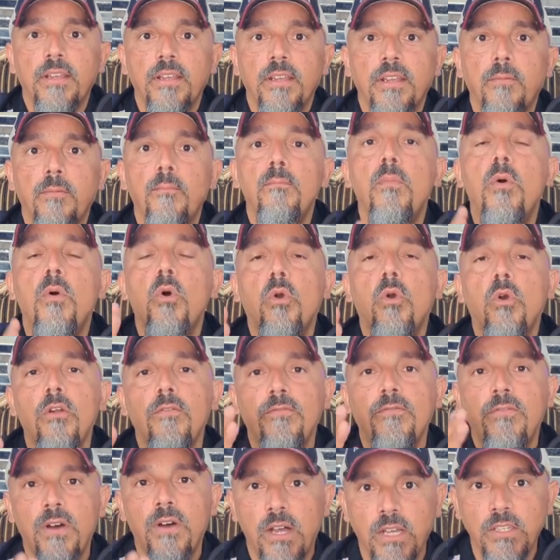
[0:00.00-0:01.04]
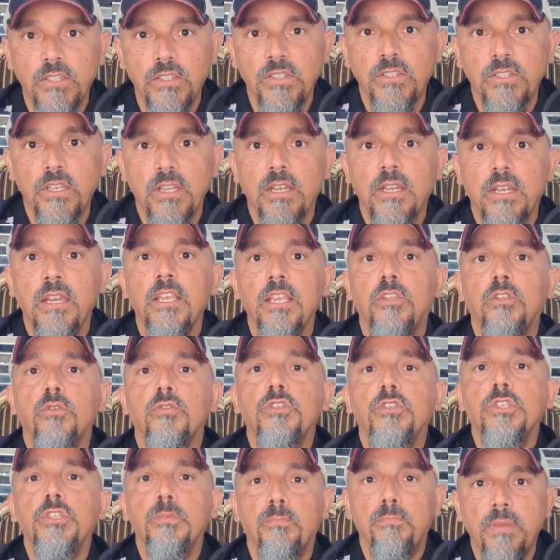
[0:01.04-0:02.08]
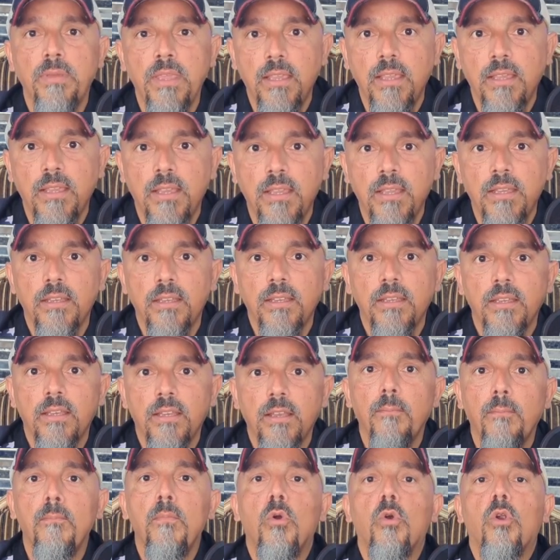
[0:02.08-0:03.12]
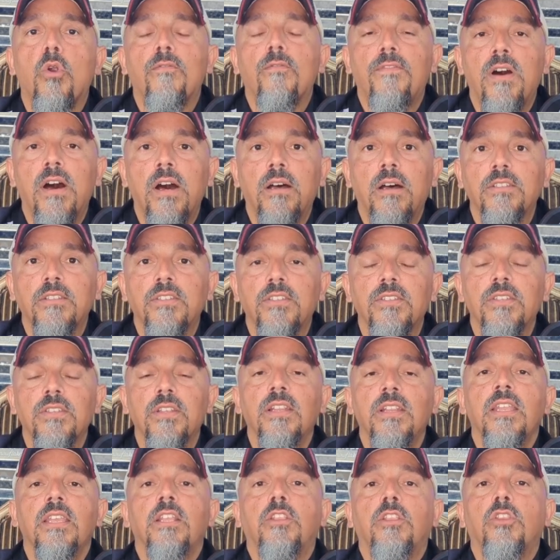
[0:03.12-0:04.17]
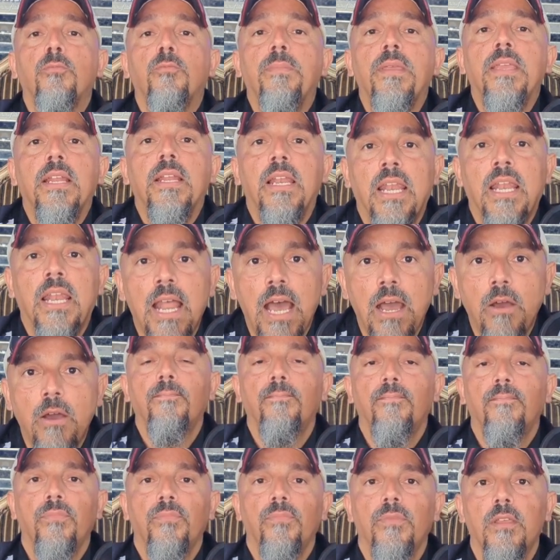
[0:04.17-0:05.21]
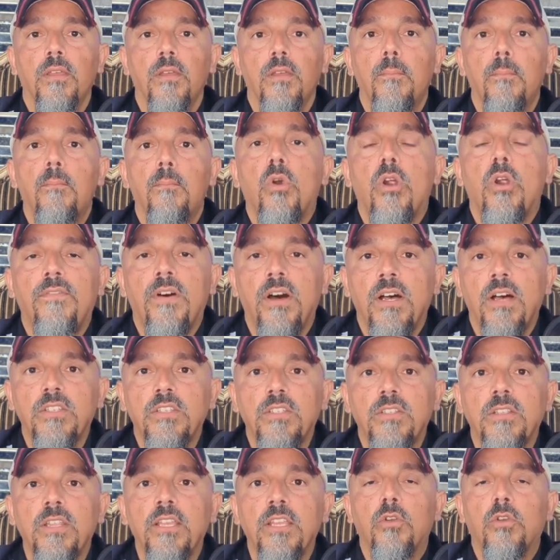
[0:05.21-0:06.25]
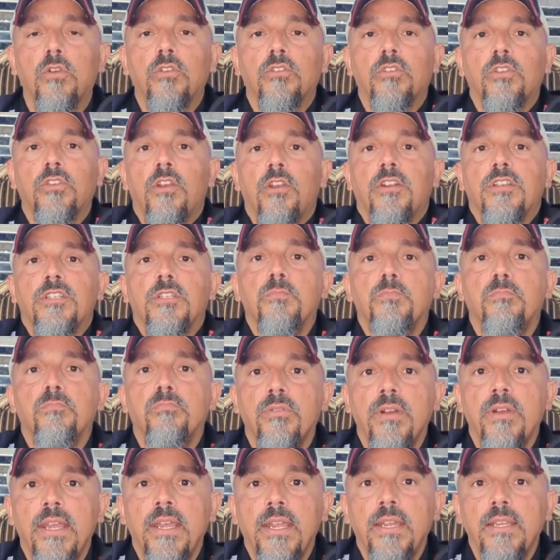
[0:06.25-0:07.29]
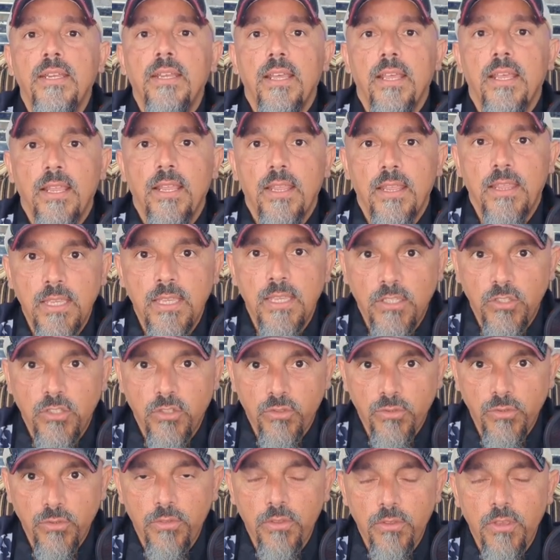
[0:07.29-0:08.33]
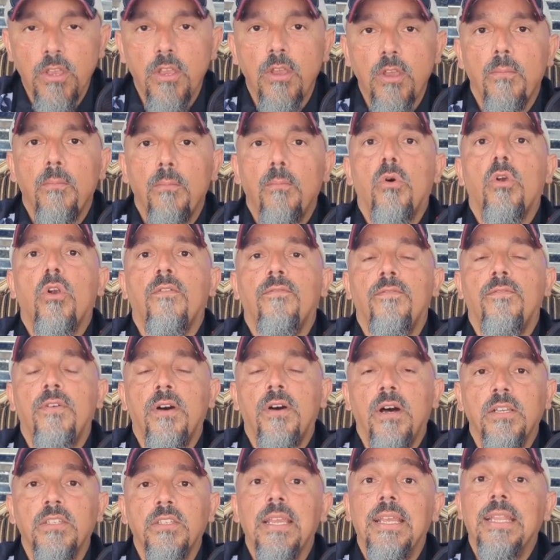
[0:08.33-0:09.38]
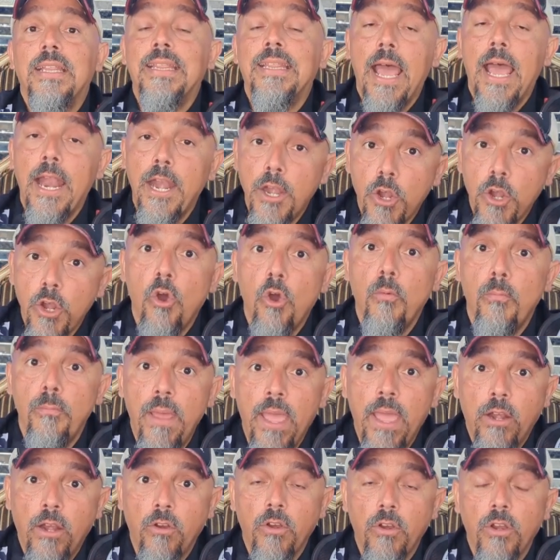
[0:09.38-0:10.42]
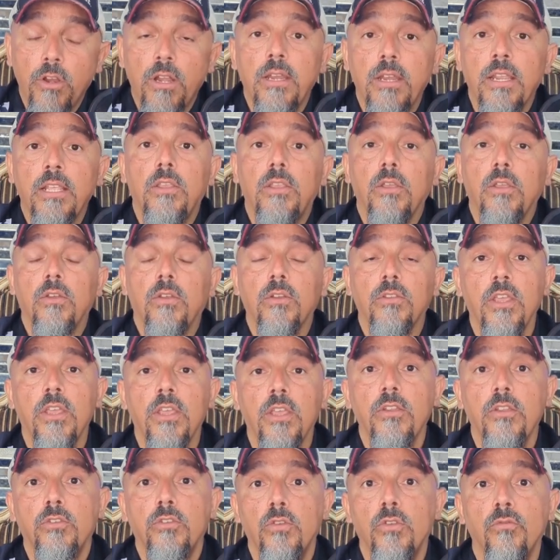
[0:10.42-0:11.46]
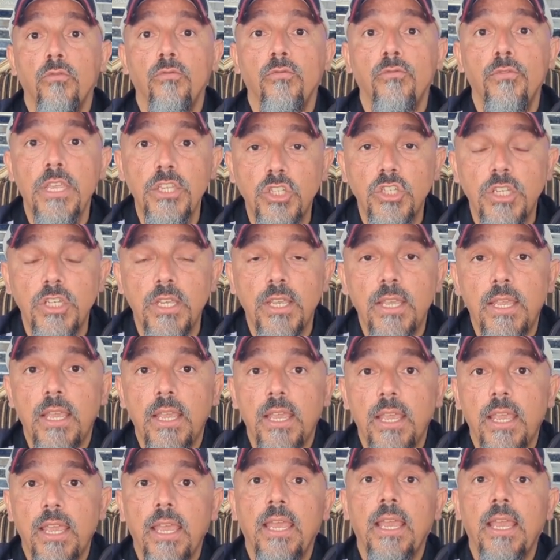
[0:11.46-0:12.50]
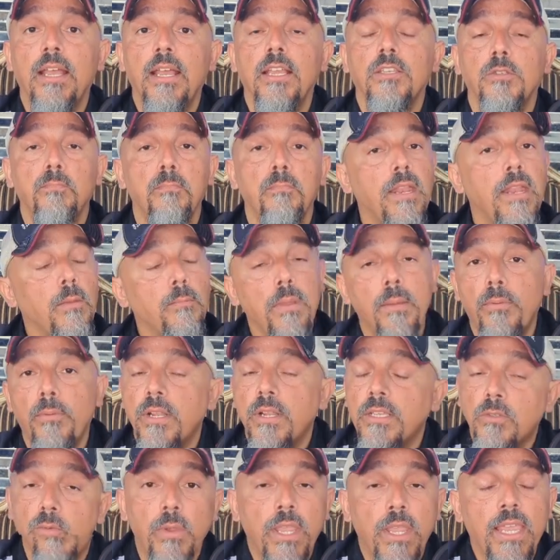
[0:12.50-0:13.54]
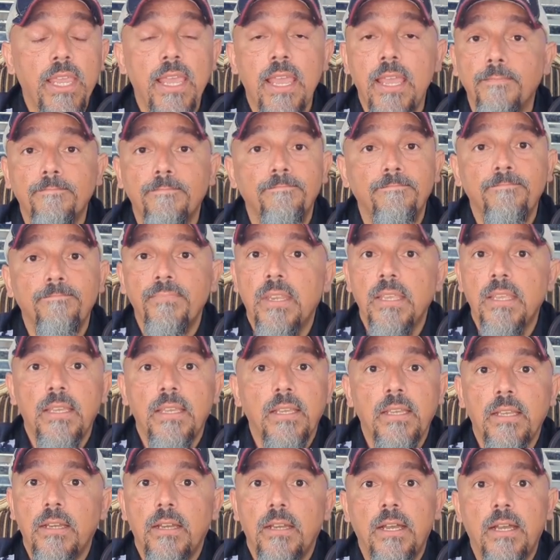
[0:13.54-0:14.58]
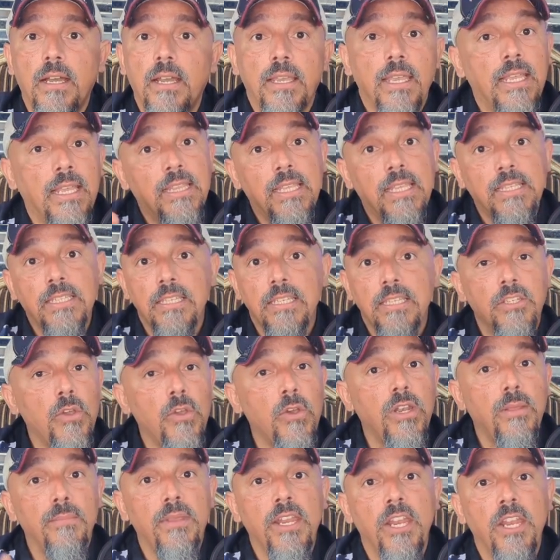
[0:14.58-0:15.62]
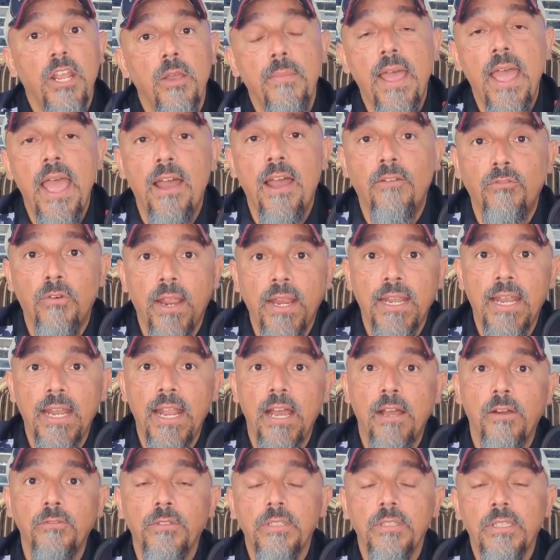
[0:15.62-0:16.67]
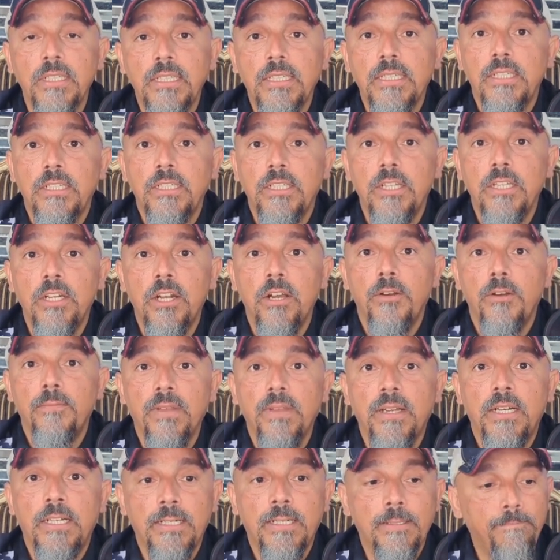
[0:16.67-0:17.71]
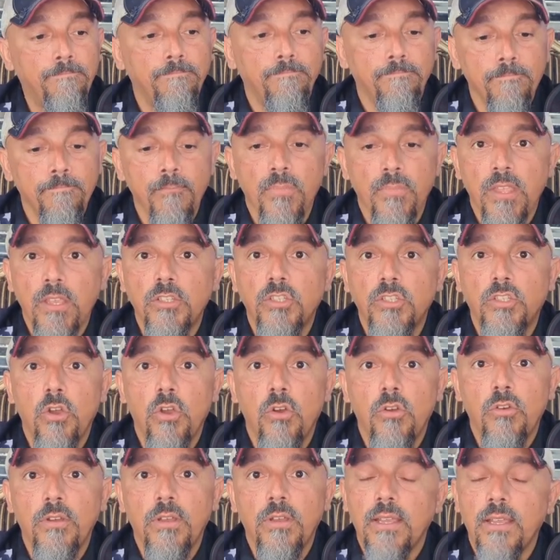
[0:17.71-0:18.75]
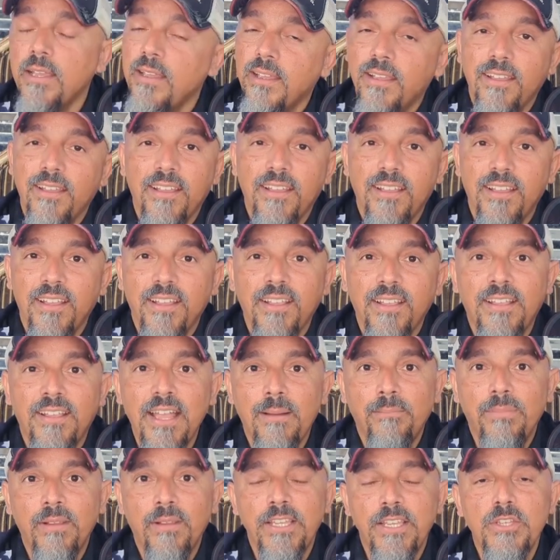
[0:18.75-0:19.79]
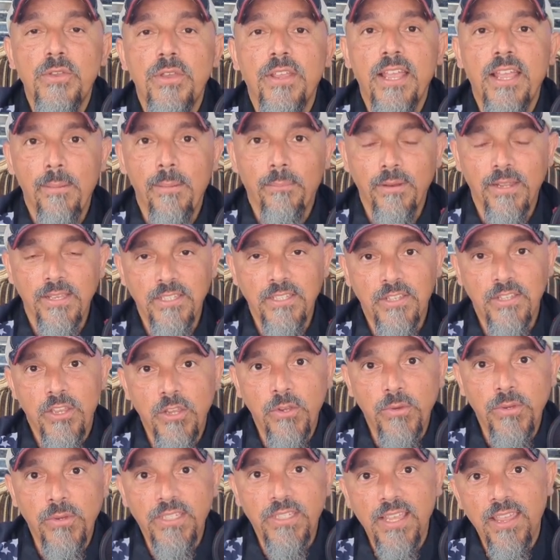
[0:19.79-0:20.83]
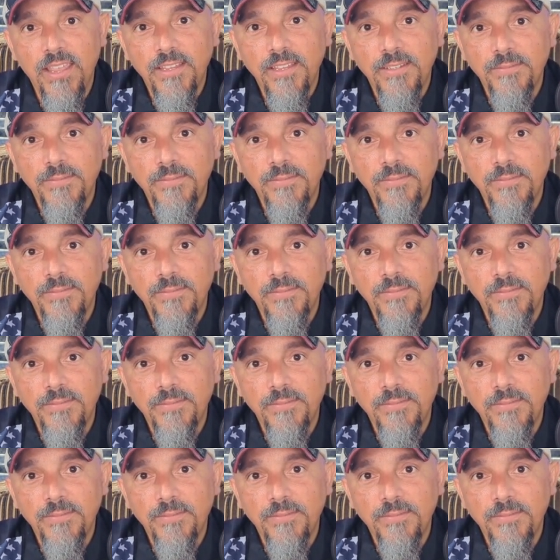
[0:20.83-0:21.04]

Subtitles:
More of us need to speak. More of us need to be louder. More of us need to continue to spread this truth. More of us that know better need to continue to reach as many people as we can. And this is the only medium I have right now, you know. So God bless you and God bless the USA.